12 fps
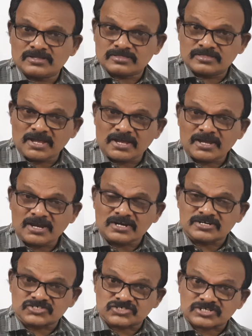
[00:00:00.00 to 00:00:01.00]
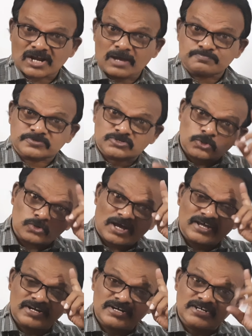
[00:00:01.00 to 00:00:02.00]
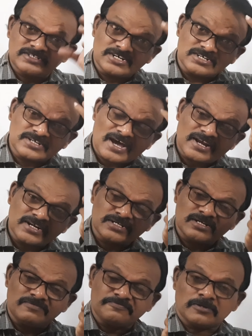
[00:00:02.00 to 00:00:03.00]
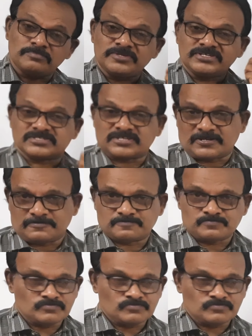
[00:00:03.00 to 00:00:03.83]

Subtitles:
They trap solar energy directly from the sun.